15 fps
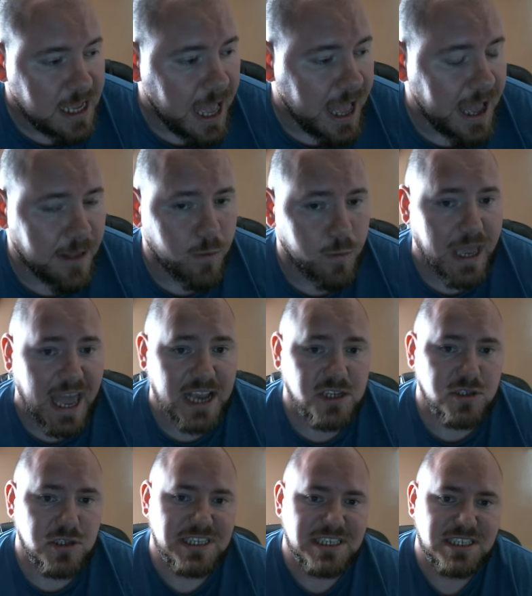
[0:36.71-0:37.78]
And we
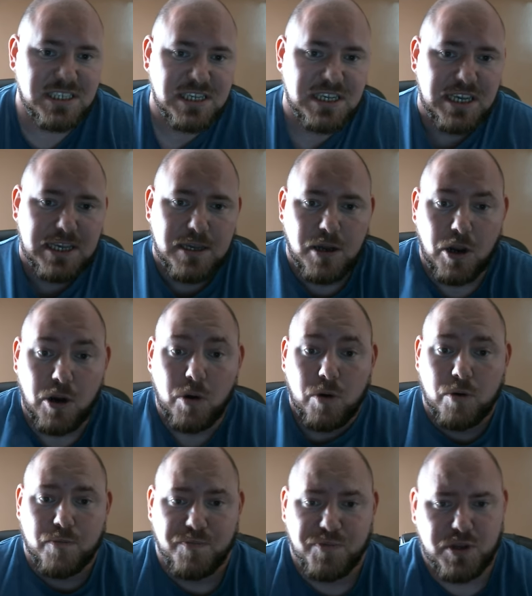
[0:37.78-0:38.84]
actually see
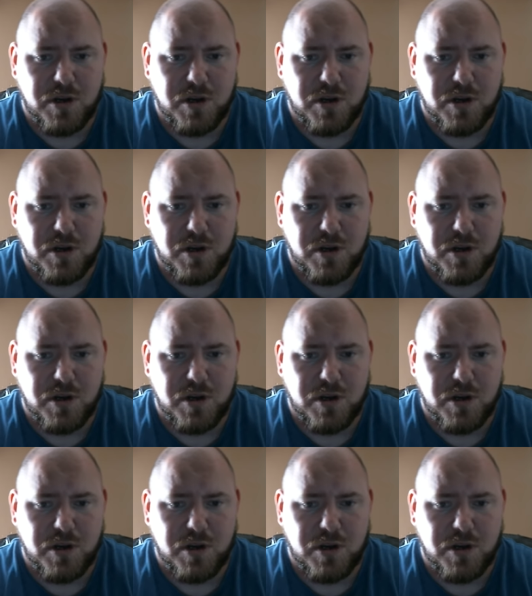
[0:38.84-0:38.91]
her,